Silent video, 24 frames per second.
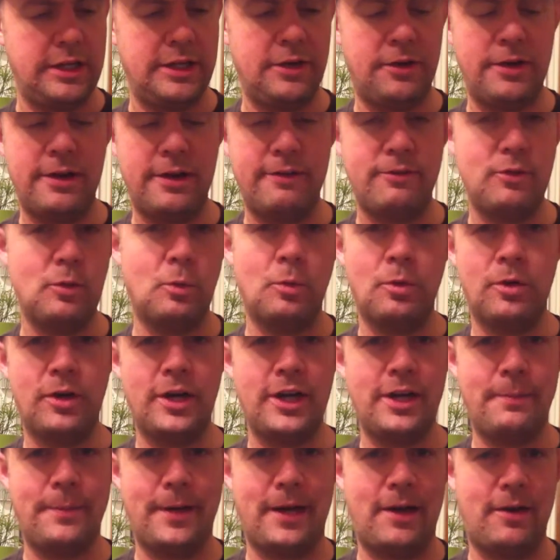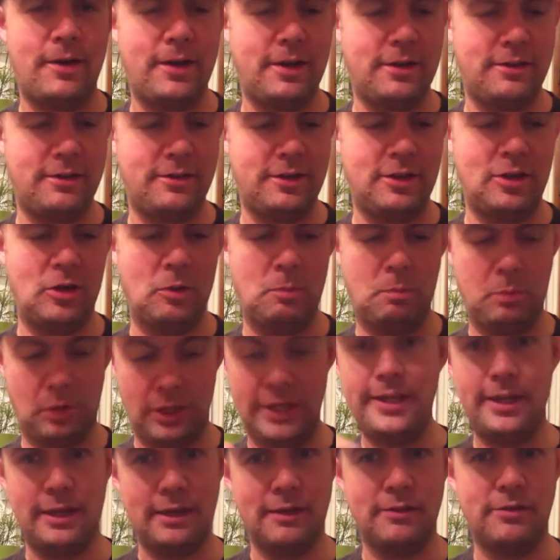you don't have to worry about it, you know,
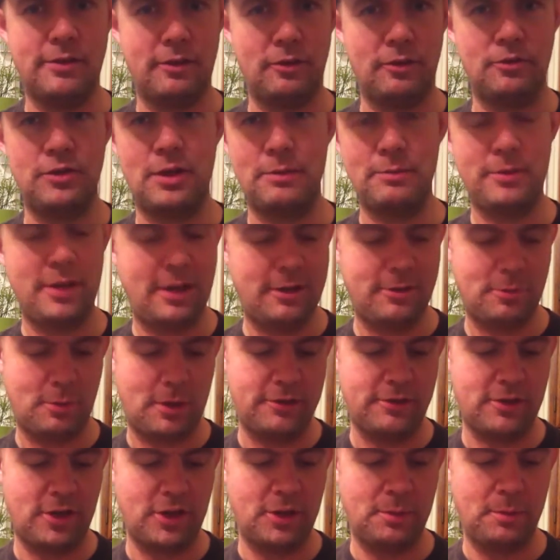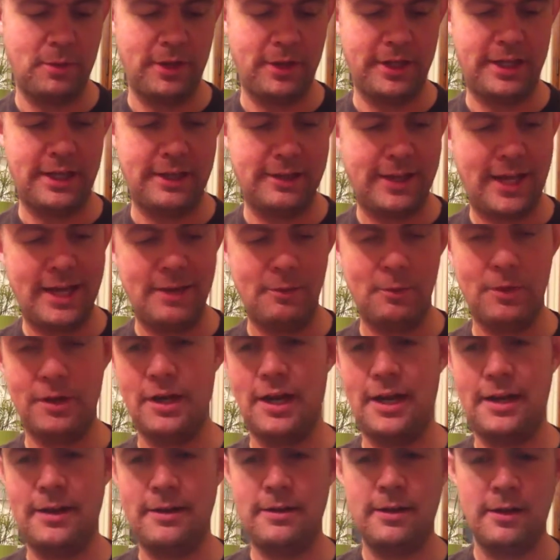blinking several times. Hence why it's called the blinking light one.
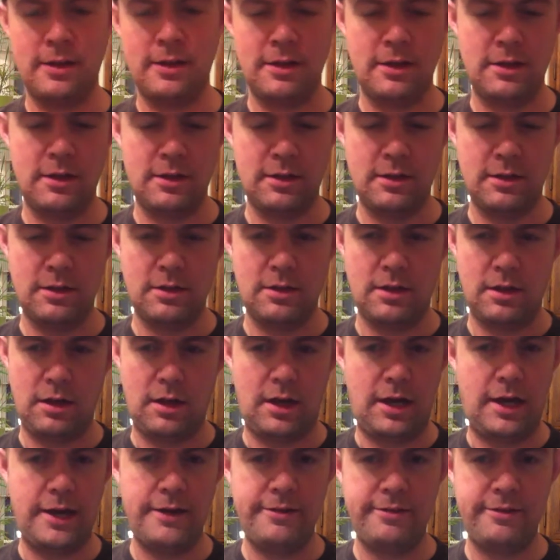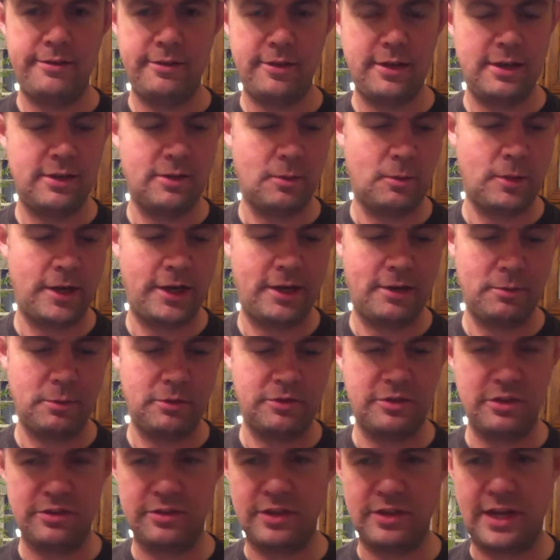And honestly, the way it
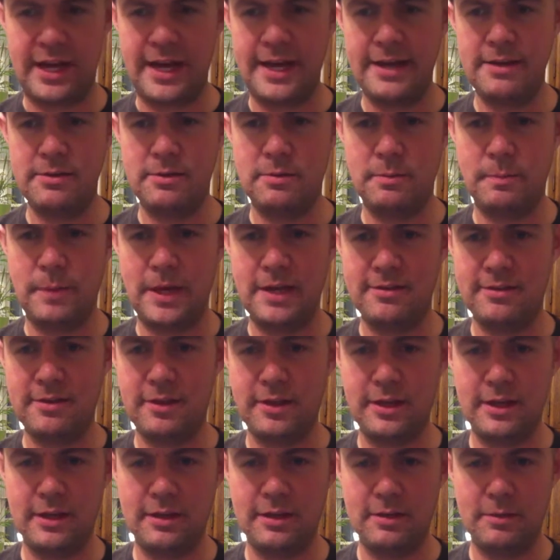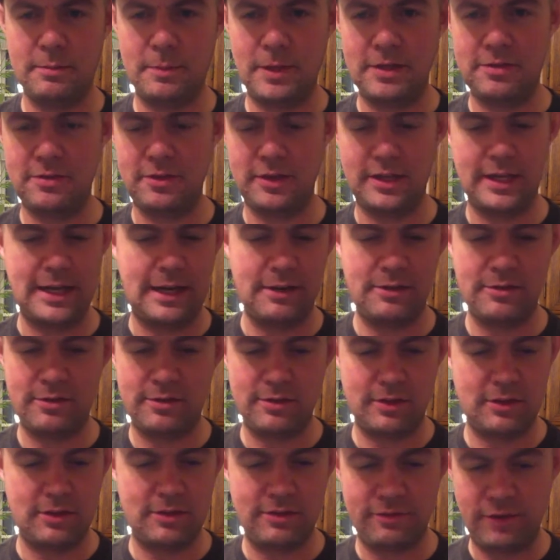was designed, basically, yeah,
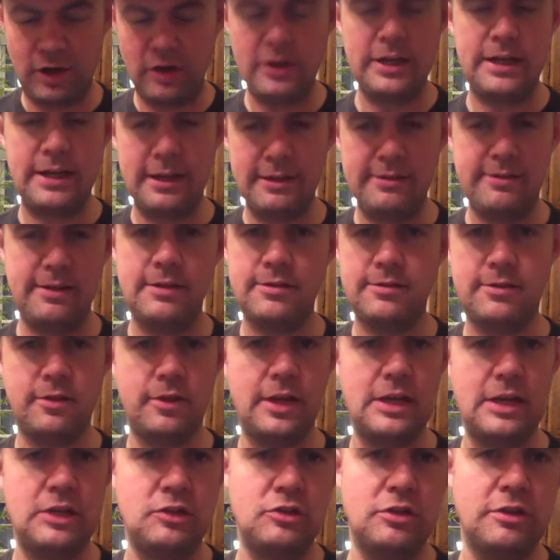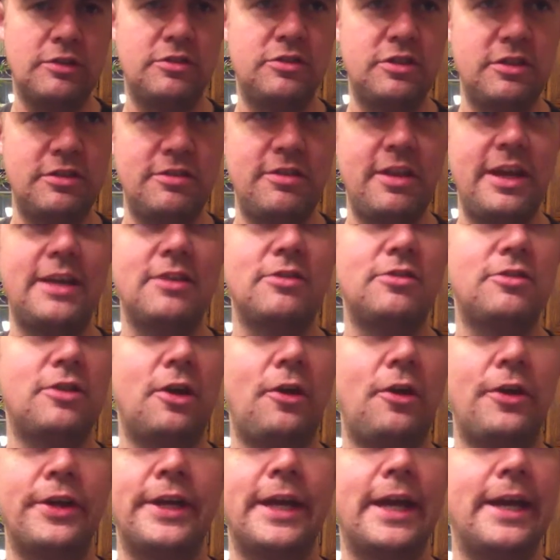it's very easy installation. It's just like
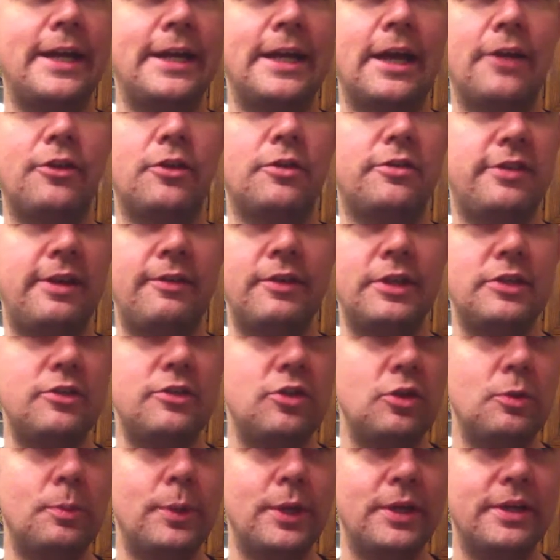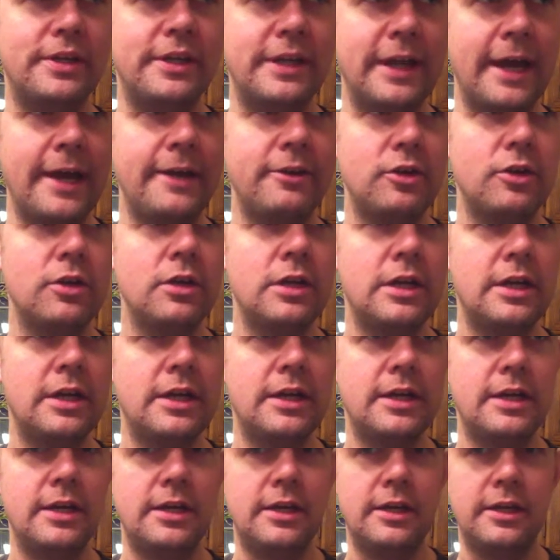installing any other 72-pin connector,
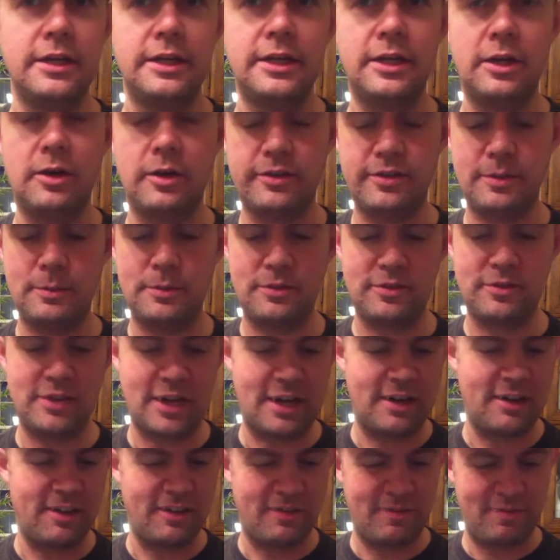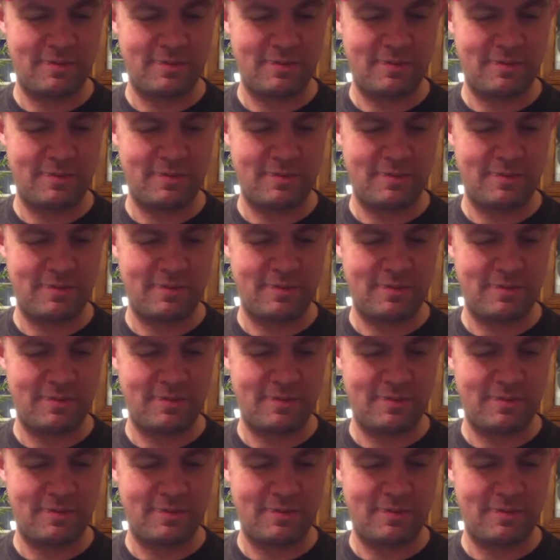you know, except it's got